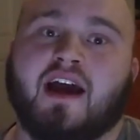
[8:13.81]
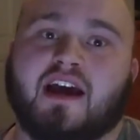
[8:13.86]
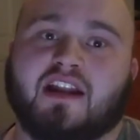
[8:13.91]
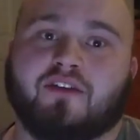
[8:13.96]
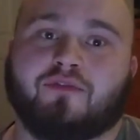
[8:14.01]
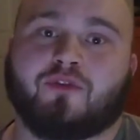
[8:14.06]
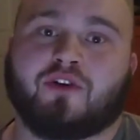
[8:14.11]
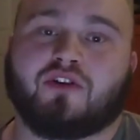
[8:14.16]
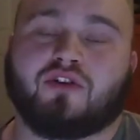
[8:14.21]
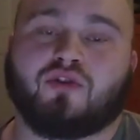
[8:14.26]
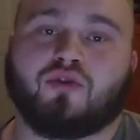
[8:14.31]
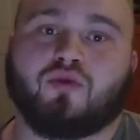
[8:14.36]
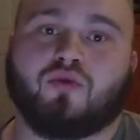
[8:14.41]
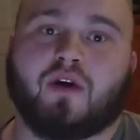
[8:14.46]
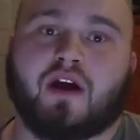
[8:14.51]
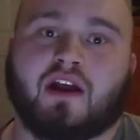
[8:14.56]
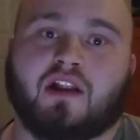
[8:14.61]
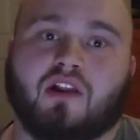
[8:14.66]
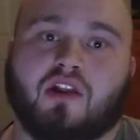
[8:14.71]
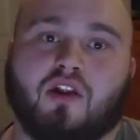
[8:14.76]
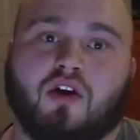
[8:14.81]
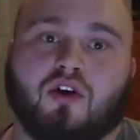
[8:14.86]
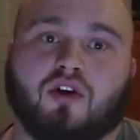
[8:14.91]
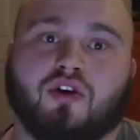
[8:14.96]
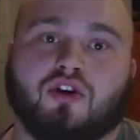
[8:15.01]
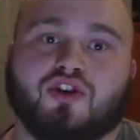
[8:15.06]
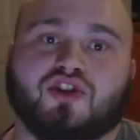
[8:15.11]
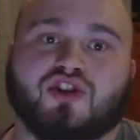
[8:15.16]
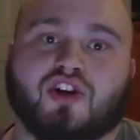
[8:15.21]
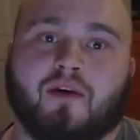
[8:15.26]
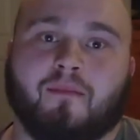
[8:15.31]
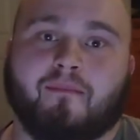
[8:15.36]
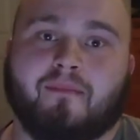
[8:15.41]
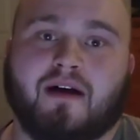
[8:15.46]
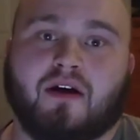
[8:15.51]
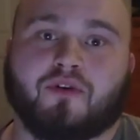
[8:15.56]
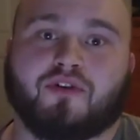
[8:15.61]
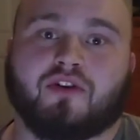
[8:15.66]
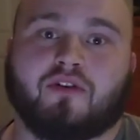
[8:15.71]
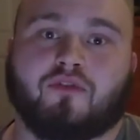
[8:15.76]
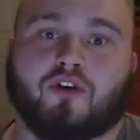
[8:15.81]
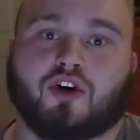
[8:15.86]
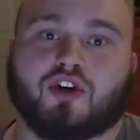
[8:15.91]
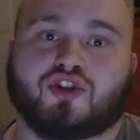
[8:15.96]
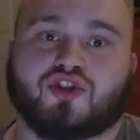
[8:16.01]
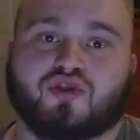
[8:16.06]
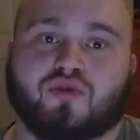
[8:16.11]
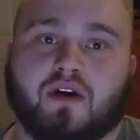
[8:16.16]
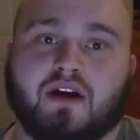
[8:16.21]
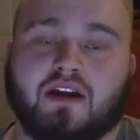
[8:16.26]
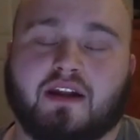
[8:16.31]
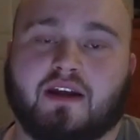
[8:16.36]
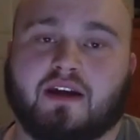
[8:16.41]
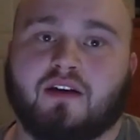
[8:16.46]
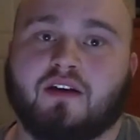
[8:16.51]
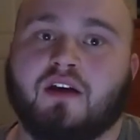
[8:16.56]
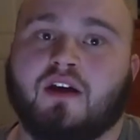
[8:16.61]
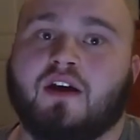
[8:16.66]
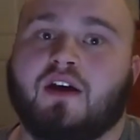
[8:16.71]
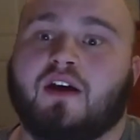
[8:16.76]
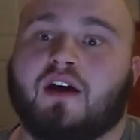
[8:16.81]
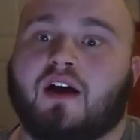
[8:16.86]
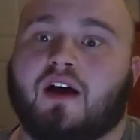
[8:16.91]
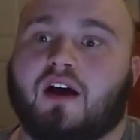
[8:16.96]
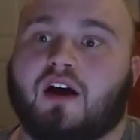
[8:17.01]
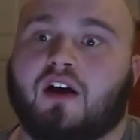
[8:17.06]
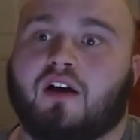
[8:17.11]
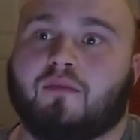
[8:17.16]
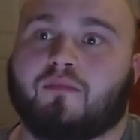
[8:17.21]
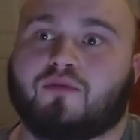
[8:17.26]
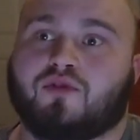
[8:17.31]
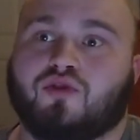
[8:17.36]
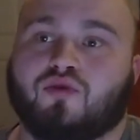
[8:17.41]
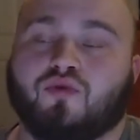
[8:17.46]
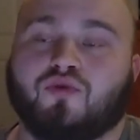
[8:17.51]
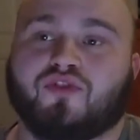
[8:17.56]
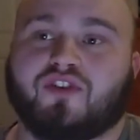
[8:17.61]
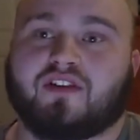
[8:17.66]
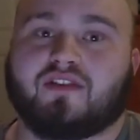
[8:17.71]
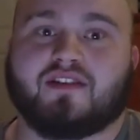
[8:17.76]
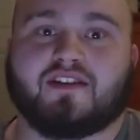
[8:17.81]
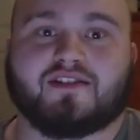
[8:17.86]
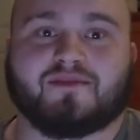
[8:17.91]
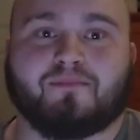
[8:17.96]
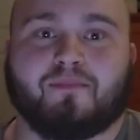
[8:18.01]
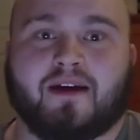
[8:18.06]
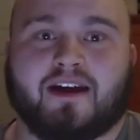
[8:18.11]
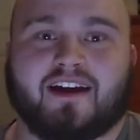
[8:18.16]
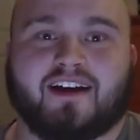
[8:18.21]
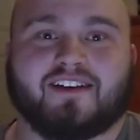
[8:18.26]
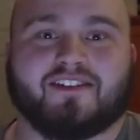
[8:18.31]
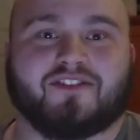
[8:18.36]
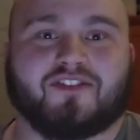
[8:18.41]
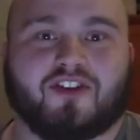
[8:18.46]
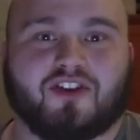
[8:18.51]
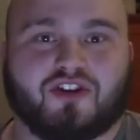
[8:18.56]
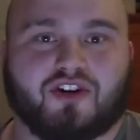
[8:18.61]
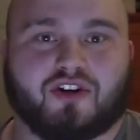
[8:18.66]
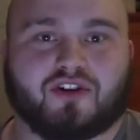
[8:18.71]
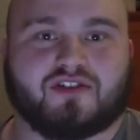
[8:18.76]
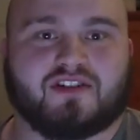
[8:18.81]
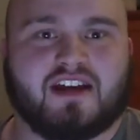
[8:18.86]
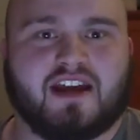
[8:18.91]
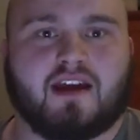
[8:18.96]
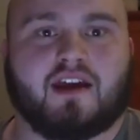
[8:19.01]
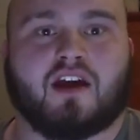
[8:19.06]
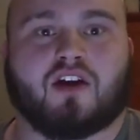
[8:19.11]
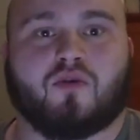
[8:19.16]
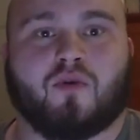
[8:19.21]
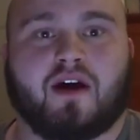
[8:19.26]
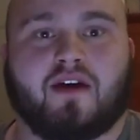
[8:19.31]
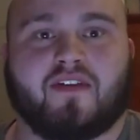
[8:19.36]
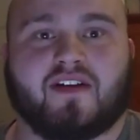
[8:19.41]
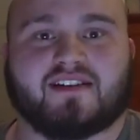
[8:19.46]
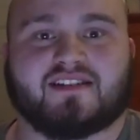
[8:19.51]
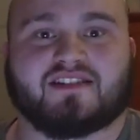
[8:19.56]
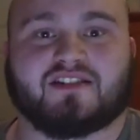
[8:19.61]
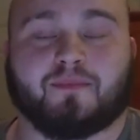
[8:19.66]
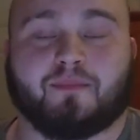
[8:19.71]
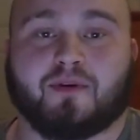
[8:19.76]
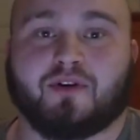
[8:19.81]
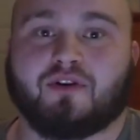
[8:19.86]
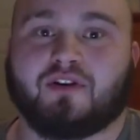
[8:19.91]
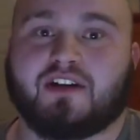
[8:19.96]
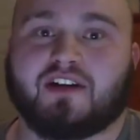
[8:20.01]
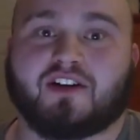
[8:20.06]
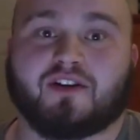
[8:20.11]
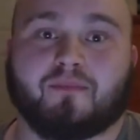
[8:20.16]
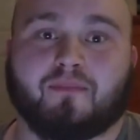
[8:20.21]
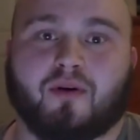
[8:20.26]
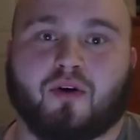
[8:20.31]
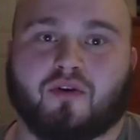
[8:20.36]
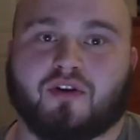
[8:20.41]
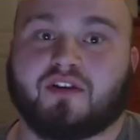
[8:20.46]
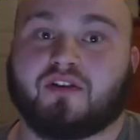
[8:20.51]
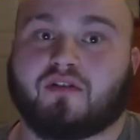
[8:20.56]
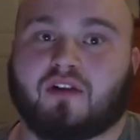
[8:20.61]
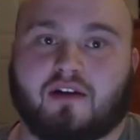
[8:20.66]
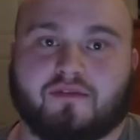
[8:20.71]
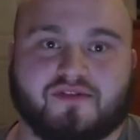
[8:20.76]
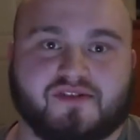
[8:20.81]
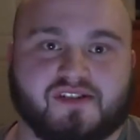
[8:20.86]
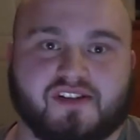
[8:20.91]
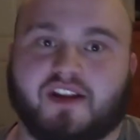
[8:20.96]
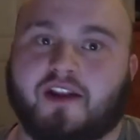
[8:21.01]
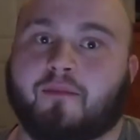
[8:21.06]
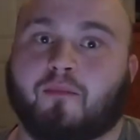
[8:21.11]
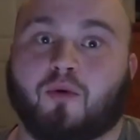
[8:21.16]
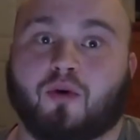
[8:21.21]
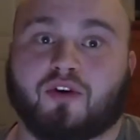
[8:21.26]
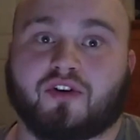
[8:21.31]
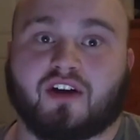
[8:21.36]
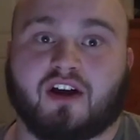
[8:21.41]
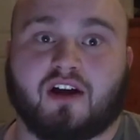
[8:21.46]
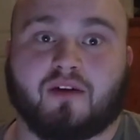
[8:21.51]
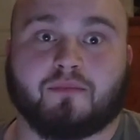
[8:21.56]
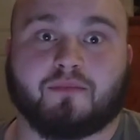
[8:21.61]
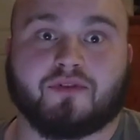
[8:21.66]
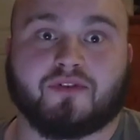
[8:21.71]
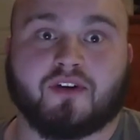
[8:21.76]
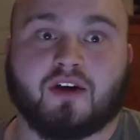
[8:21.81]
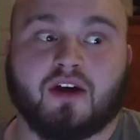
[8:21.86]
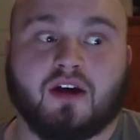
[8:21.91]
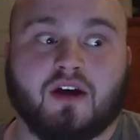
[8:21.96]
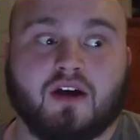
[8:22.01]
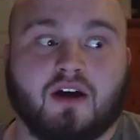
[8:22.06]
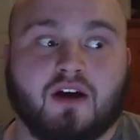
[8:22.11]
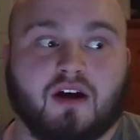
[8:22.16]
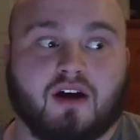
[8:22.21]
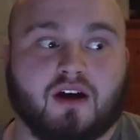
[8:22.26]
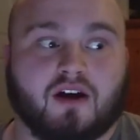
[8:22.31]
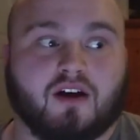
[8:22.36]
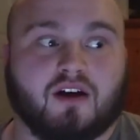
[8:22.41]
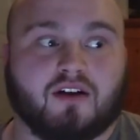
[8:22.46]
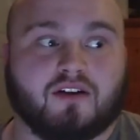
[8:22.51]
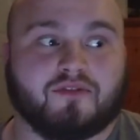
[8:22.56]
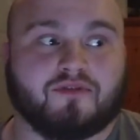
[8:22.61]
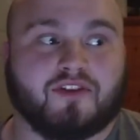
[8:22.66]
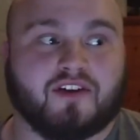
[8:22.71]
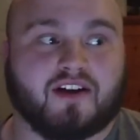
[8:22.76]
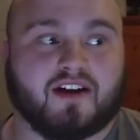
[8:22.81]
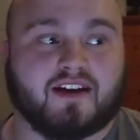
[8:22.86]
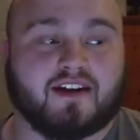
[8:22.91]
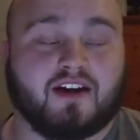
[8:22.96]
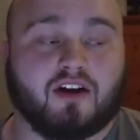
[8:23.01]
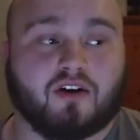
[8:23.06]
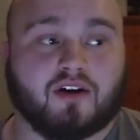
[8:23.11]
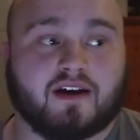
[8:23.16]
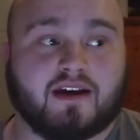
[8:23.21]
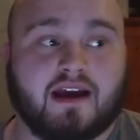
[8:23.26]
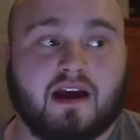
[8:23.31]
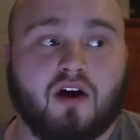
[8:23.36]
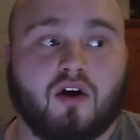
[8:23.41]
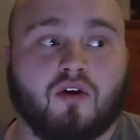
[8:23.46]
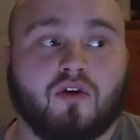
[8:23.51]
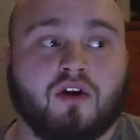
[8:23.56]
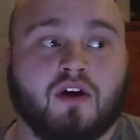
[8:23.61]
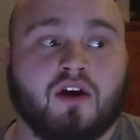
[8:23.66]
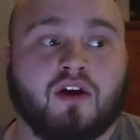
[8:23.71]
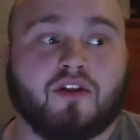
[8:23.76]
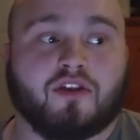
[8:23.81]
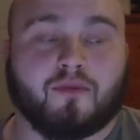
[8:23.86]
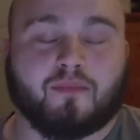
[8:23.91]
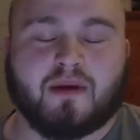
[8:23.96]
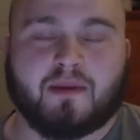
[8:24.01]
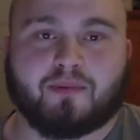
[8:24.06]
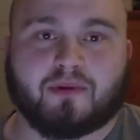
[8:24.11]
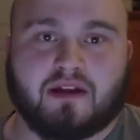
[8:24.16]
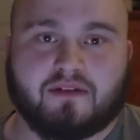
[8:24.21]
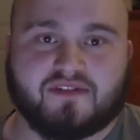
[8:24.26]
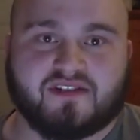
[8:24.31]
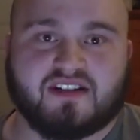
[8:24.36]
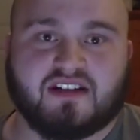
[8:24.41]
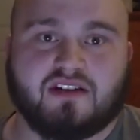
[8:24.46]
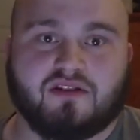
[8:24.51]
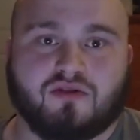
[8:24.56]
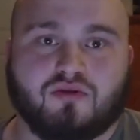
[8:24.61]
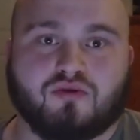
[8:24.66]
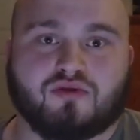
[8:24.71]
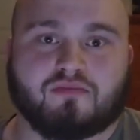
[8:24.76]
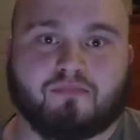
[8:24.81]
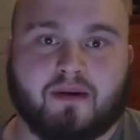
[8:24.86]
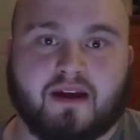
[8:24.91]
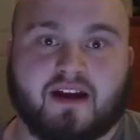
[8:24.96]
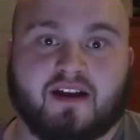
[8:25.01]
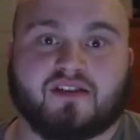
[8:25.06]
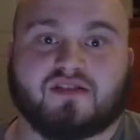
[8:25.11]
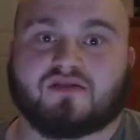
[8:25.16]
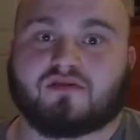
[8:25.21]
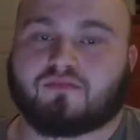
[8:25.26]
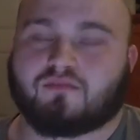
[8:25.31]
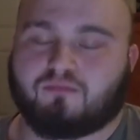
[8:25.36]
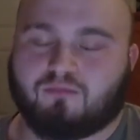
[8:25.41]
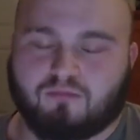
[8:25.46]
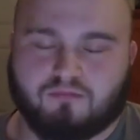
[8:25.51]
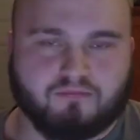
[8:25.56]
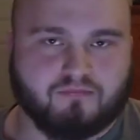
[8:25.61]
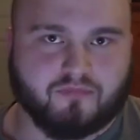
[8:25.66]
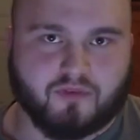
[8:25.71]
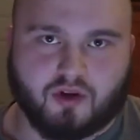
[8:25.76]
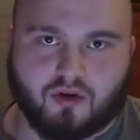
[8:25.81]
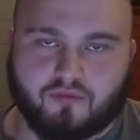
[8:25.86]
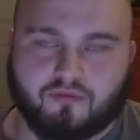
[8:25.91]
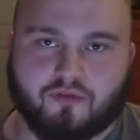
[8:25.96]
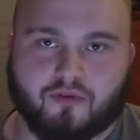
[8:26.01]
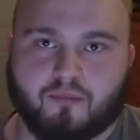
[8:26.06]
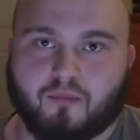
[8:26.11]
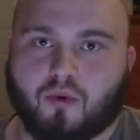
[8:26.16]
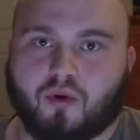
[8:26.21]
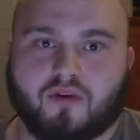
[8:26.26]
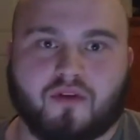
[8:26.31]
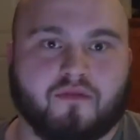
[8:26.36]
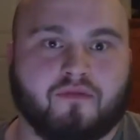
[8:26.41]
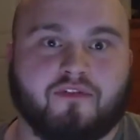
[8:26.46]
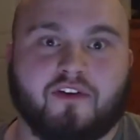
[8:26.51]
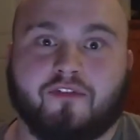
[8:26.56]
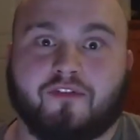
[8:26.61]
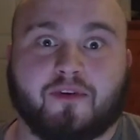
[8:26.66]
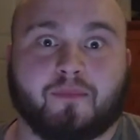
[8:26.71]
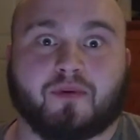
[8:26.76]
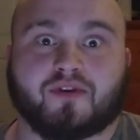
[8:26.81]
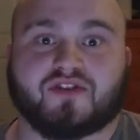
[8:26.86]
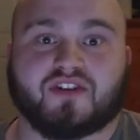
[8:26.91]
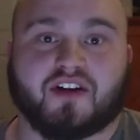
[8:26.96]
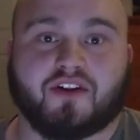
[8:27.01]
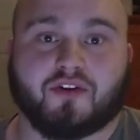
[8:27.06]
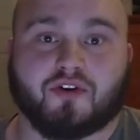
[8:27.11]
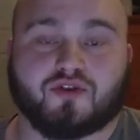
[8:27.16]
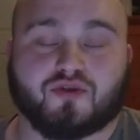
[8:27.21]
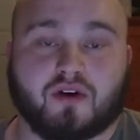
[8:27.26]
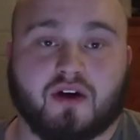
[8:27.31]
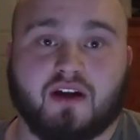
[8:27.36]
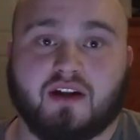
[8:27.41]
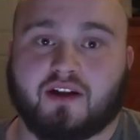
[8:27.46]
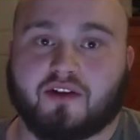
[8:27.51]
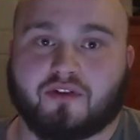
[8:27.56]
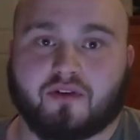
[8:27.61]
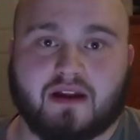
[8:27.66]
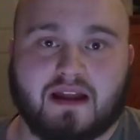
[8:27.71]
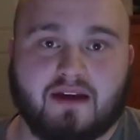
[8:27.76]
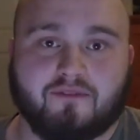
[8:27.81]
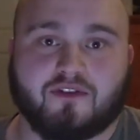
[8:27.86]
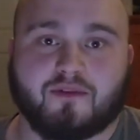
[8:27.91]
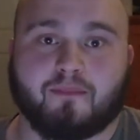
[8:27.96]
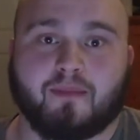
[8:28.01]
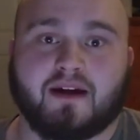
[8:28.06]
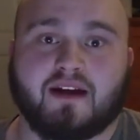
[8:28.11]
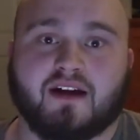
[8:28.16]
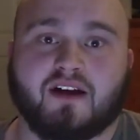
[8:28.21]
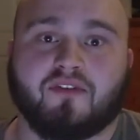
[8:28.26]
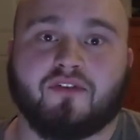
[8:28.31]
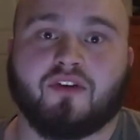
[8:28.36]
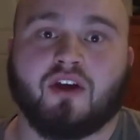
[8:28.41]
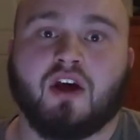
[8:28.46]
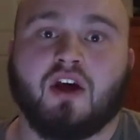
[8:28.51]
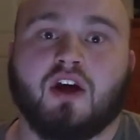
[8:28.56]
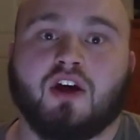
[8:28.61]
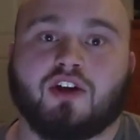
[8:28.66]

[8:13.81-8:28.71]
And if we do a large amount of our training um, using these bands that are taking away that stability component, I've seen it more times uh, than I care to count. The people I've seen use bands, you know, for more than 50% of their training and they're heavy bands.